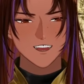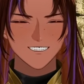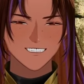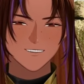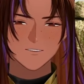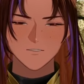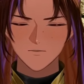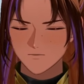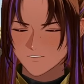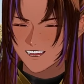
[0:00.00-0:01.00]
That's the
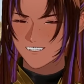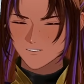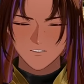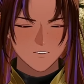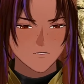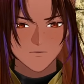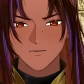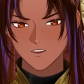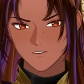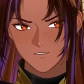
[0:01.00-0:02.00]
practical
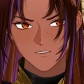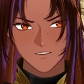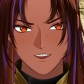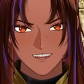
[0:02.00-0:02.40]
approach.